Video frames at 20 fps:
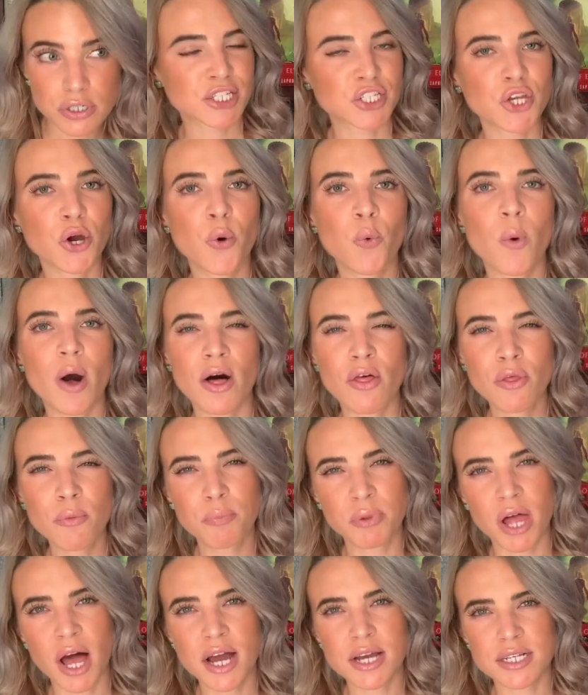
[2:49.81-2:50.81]
So while the
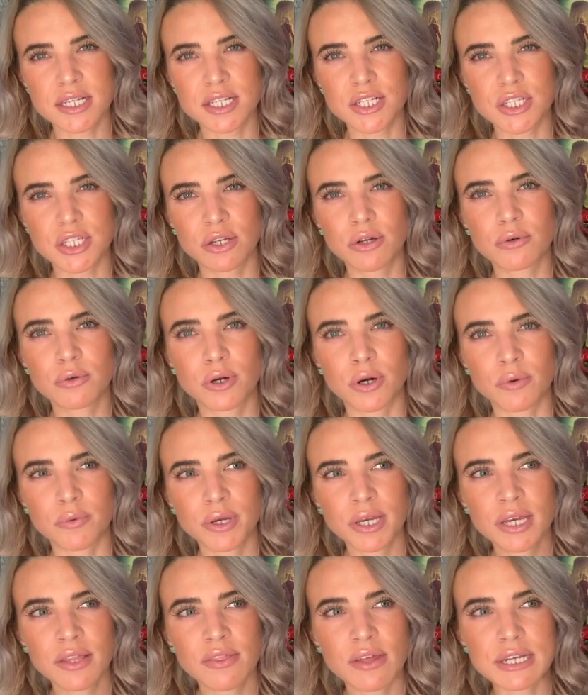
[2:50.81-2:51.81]
plot is slow going,